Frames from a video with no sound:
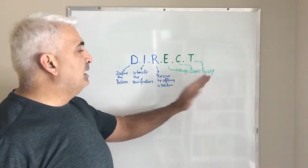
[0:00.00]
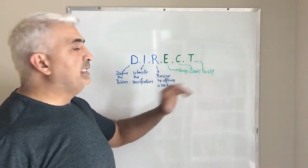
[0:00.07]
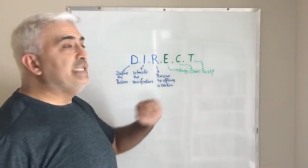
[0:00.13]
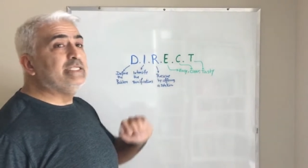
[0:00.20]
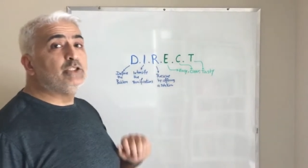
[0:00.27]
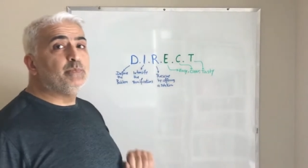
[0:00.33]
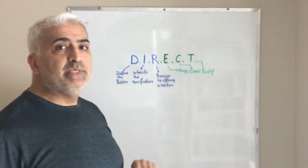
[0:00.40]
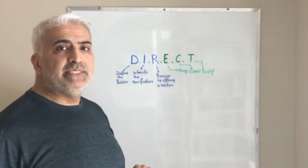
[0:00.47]
it
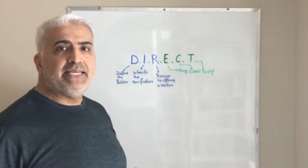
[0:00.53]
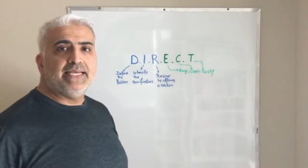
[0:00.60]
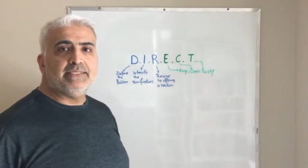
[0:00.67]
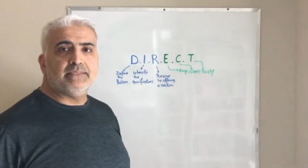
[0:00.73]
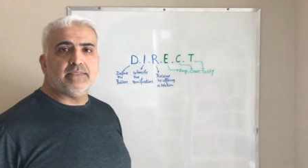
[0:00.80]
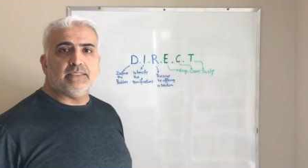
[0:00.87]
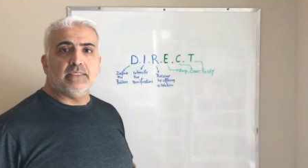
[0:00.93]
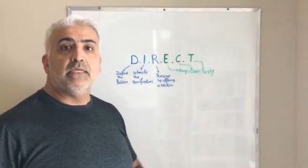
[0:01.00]
needs to be
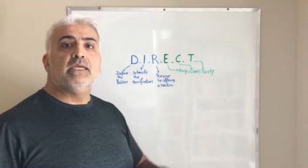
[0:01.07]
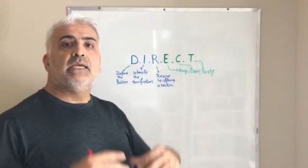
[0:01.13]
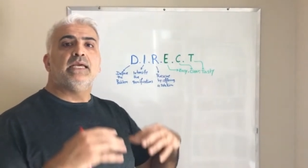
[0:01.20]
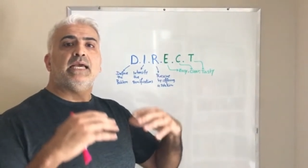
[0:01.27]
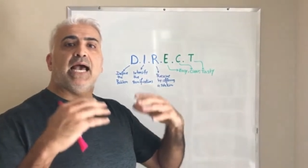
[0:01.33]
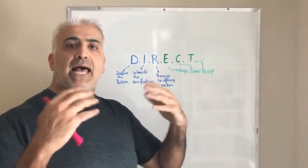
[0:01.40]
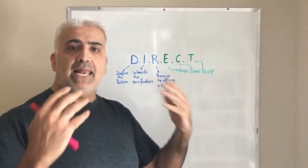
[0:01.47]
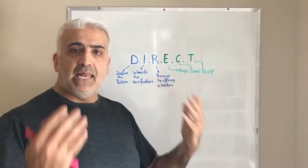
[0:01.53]
tasty,
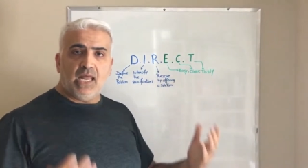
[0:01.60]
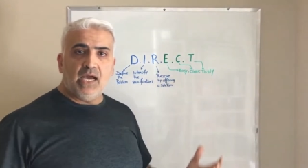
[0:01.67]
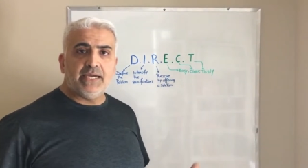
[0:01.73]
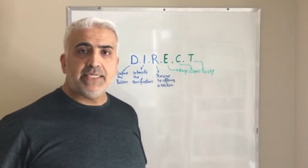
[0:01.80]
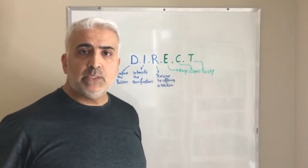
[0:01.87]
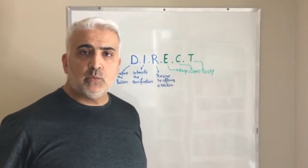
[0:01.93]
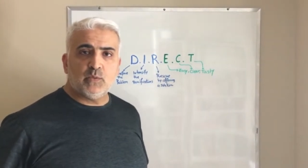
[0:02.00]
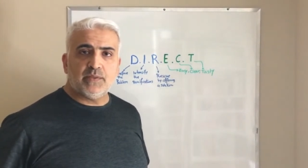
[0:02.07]

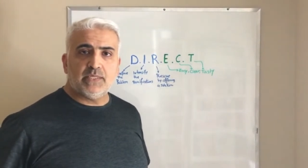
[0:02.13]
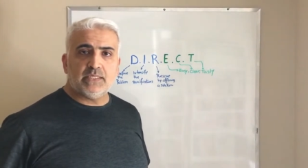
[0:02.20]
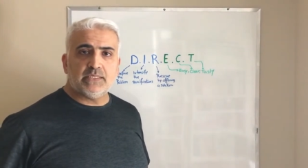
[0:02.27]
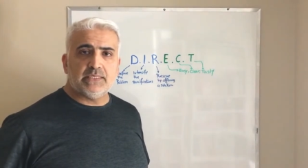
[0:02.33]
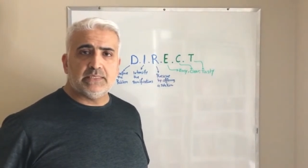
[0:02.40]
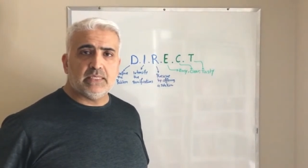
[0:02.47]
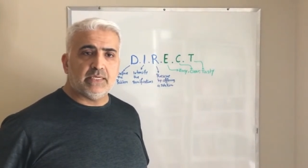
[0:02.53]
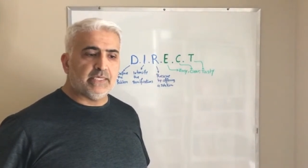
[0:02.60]
aligned with
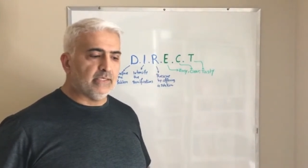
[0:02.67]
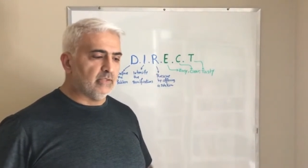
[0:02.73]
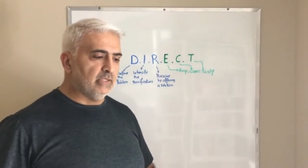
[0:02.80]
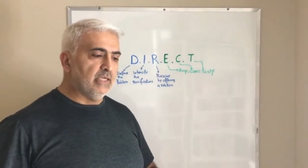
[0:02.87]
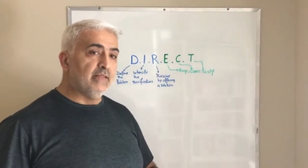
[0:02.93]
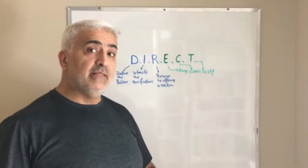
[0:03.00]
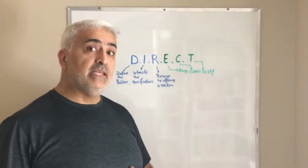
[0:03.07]
their desire,